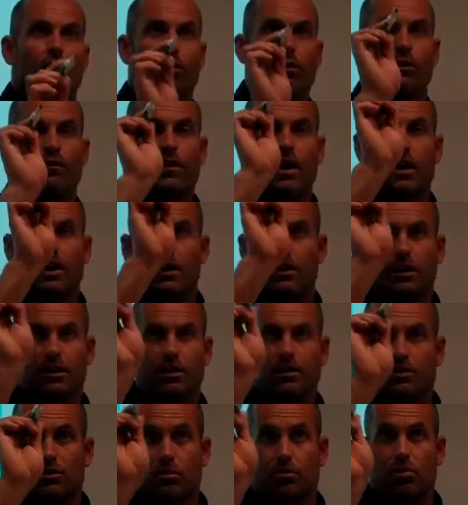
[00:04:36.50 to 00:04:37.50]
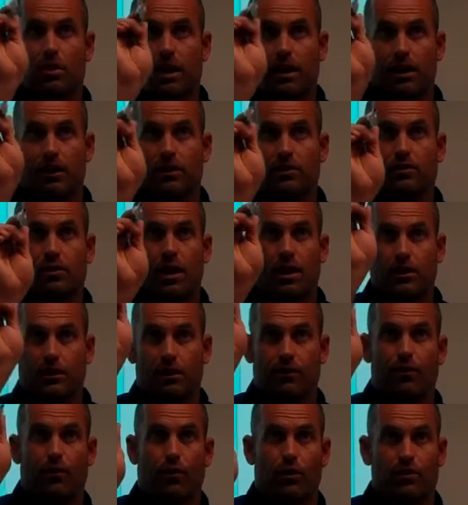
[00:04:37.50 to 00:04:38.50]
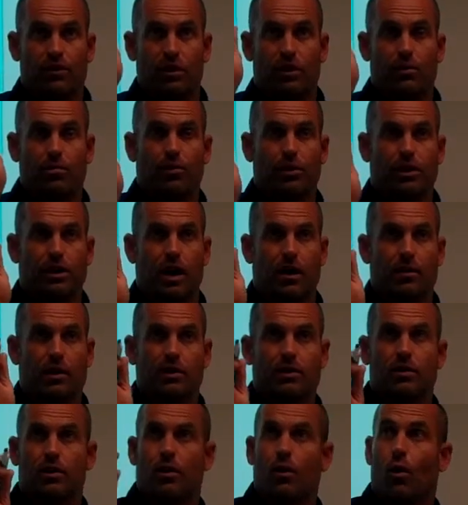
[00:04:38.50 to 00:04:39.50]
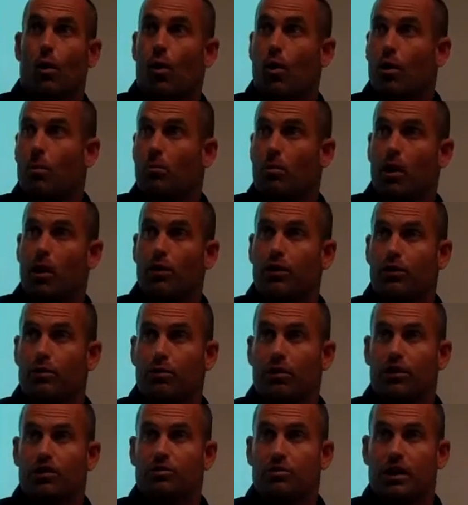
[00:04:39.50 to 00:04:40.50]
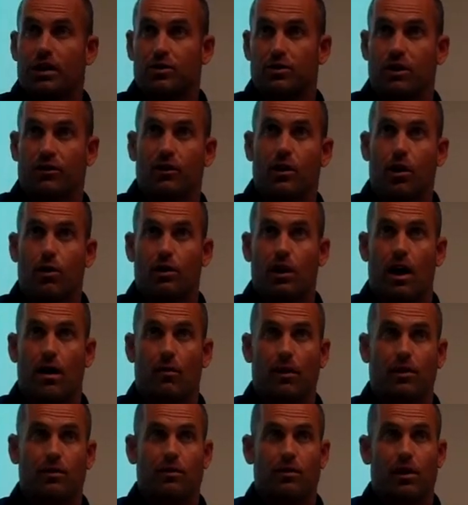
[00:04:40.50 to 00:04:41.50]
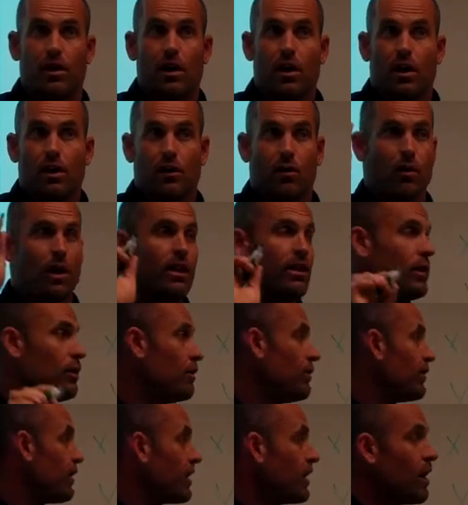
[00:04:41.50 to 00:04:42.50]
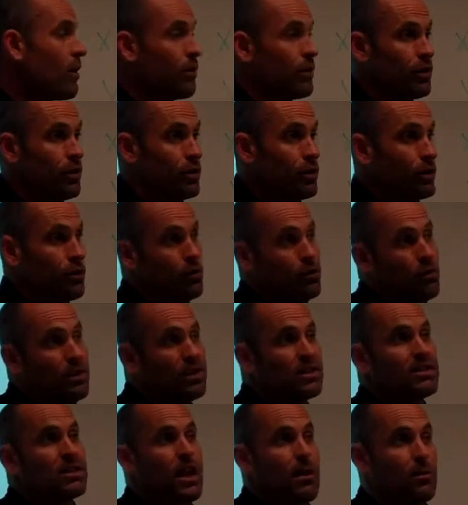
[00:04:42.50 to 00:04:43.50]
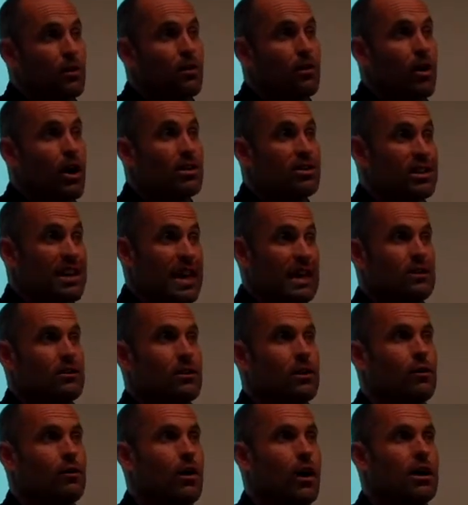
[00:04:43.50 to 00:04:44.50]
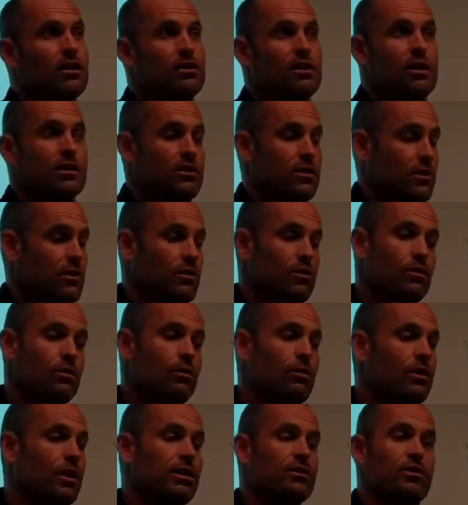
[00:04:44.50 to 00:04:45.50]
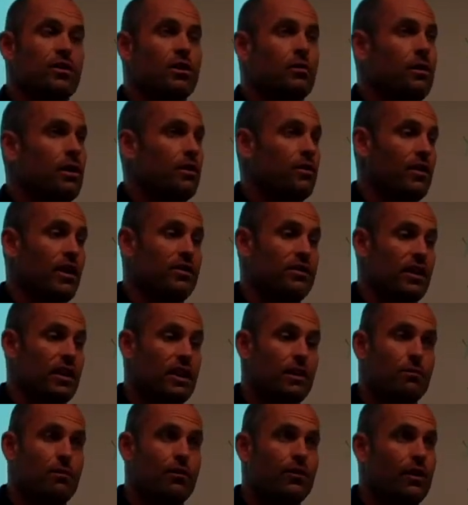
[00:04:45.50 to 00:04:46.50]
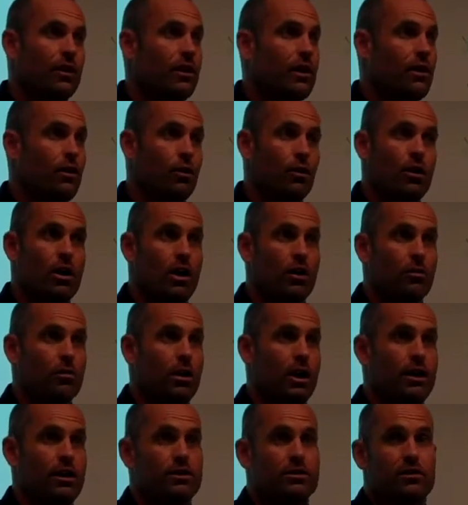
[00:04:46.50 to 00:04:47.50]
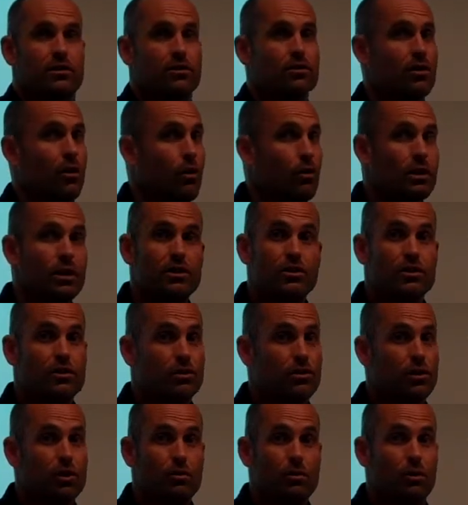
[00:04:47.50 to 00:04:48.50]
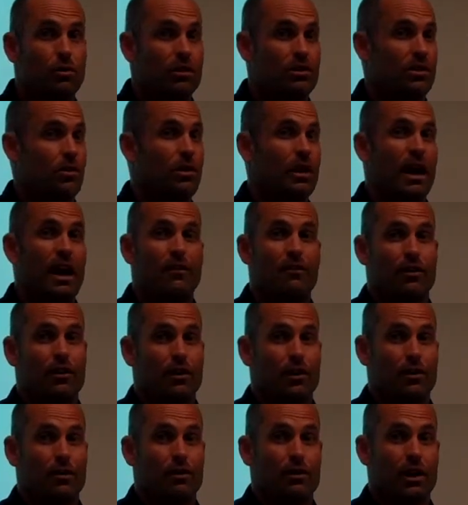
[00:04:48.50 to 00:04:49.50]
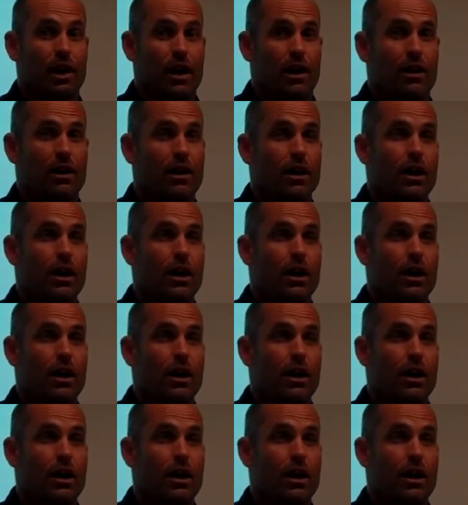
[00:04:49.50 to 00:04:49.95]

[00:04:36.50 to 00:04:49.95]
We found out that there's a blending of the trait, therefore it's incomplete dominance, or both of them are expressed, we have co-dominance. The way that you figure out whether you're going to do this type of cross, an X-linked cross, is the 2 things are going to be, is it hemophilia or colorblindness? Those are only 2 human ones that we ever do, okay?